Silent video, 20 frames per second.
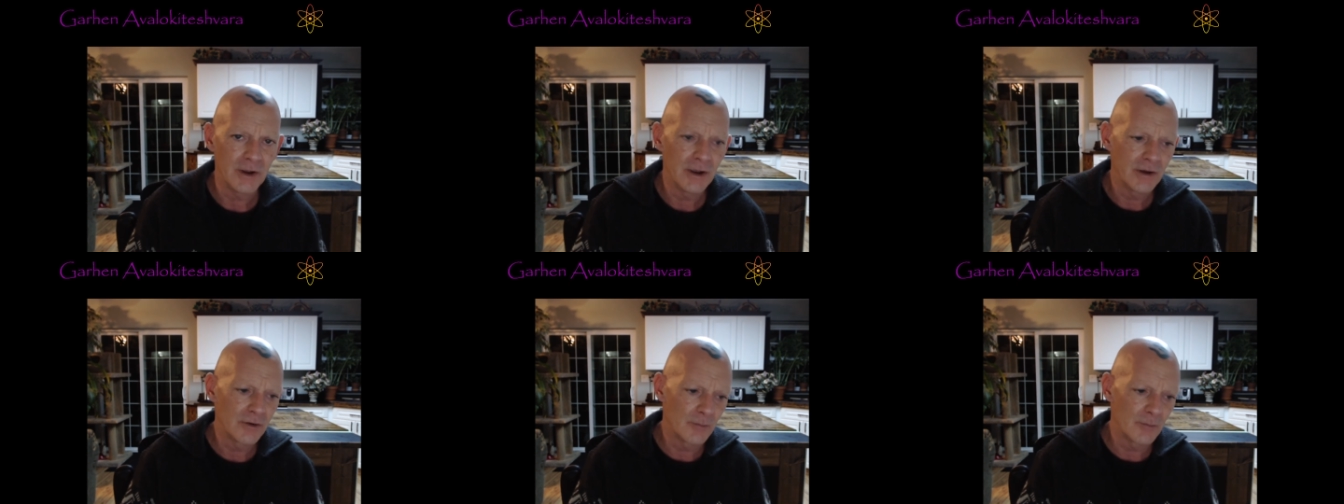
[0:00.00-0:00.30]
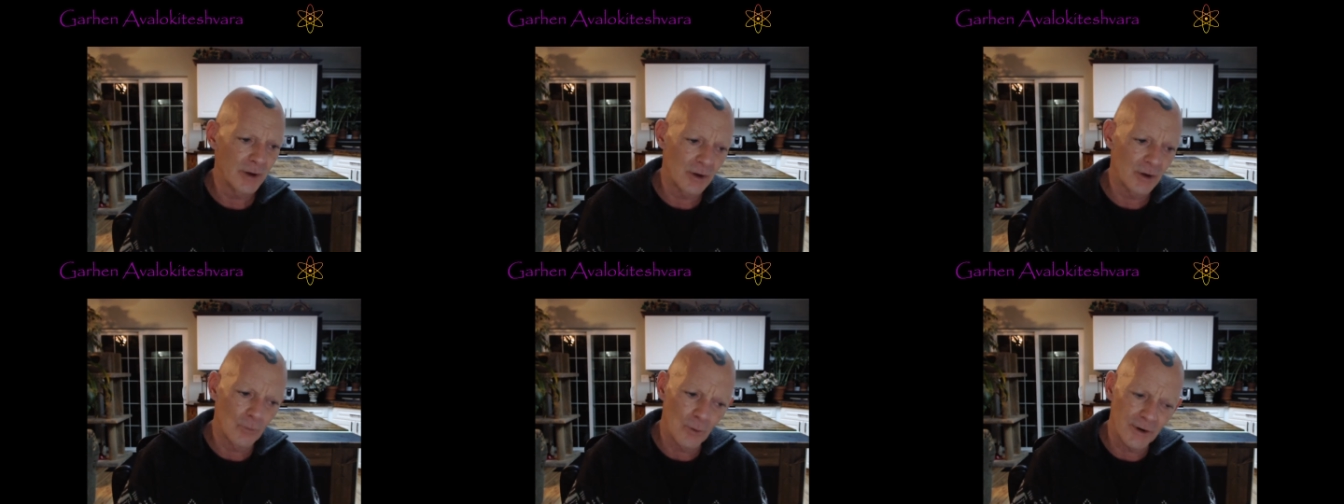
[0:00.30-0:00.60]
no
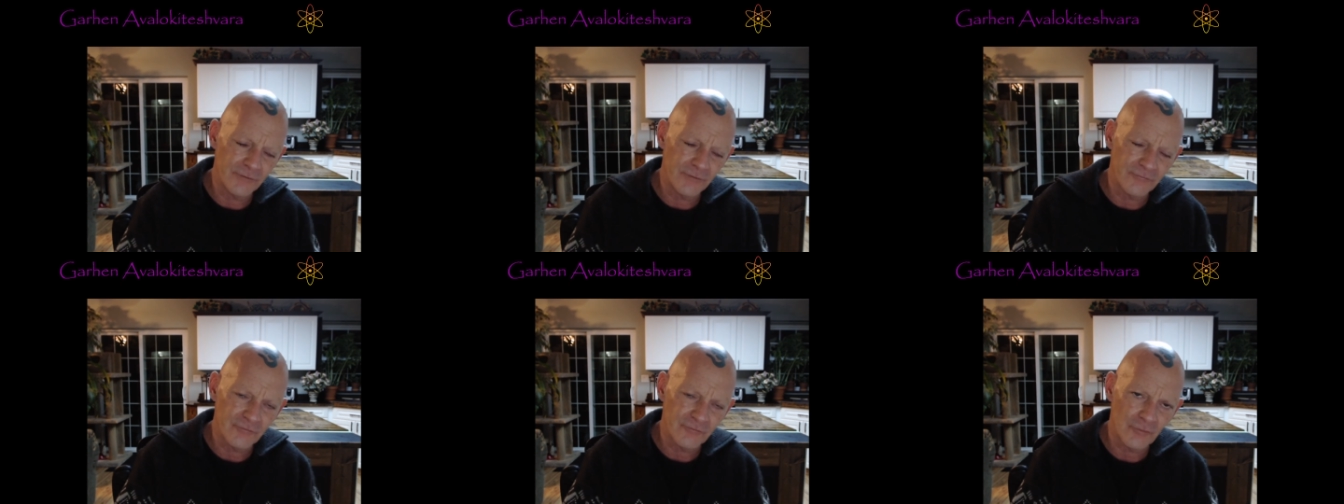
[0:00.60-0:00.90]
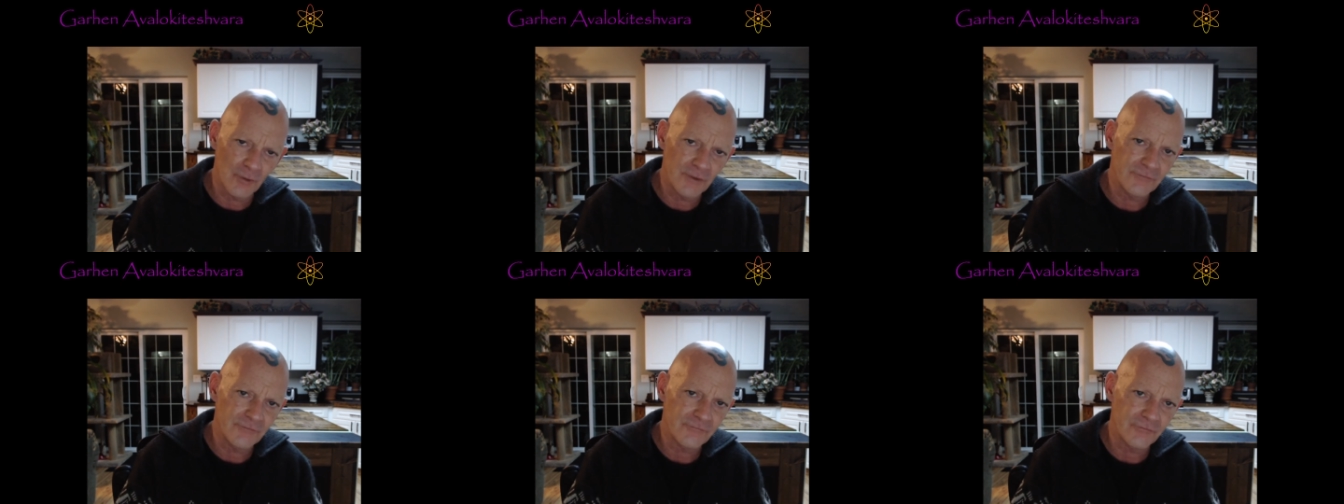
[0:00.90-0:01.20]
matter what
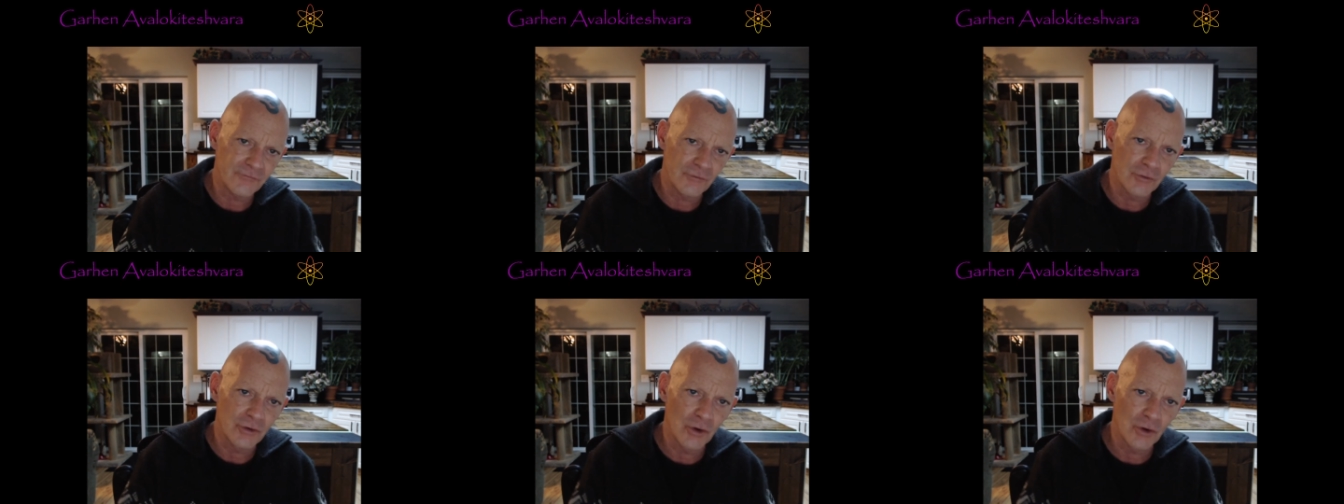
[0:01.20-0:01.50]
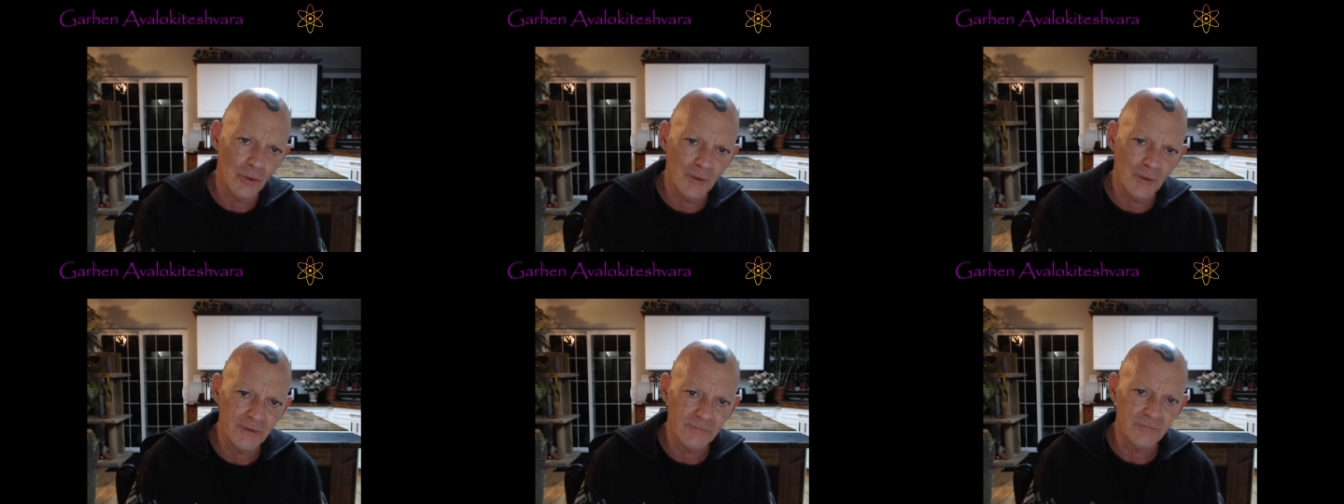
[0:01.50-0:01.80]
choice you're
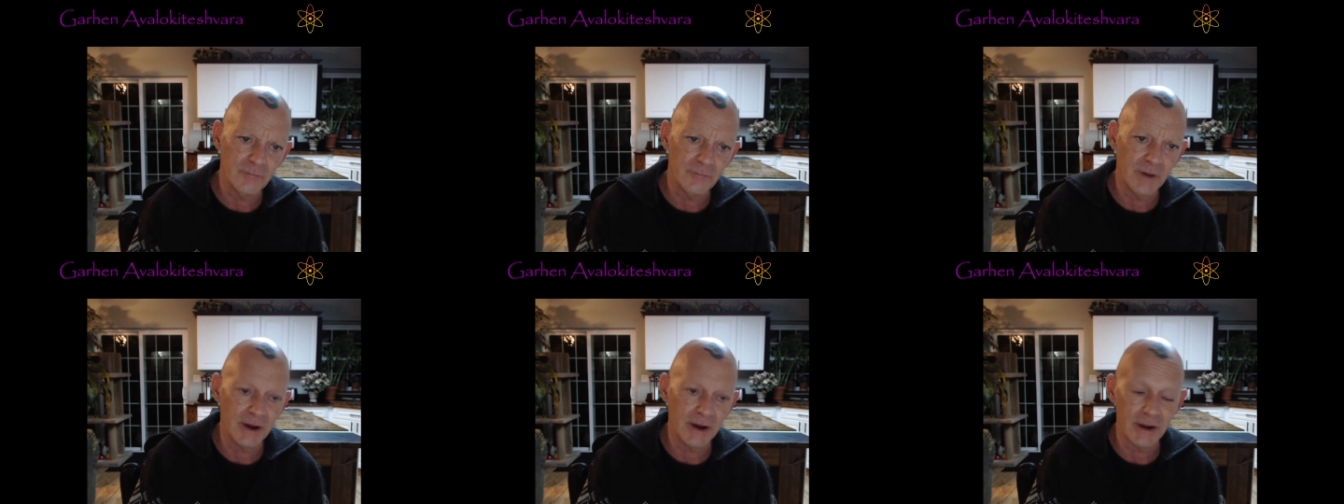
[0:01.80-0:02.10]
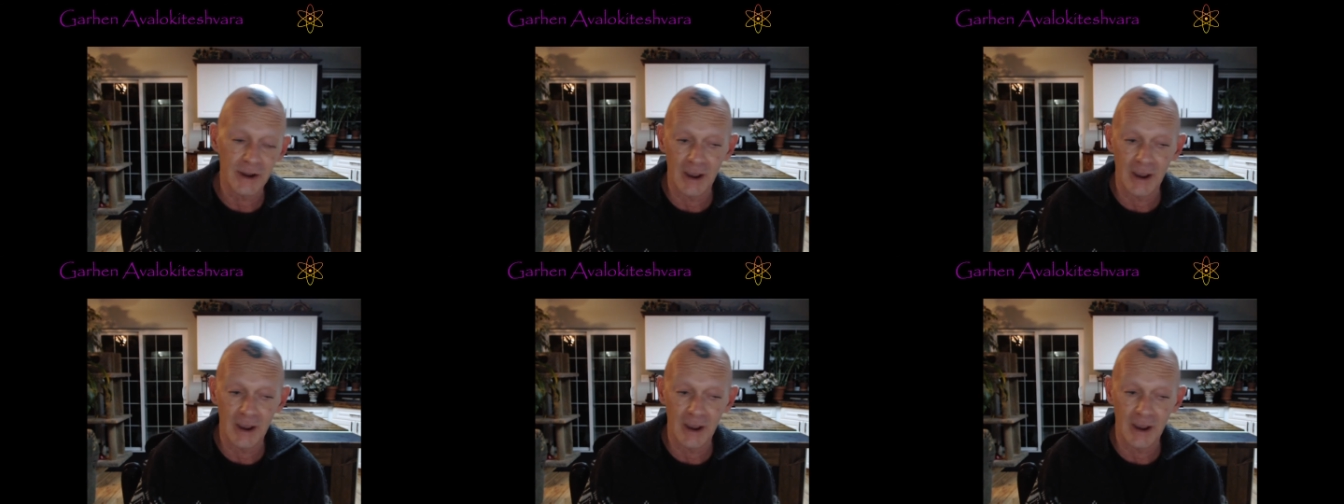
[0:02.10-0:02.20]
going to make,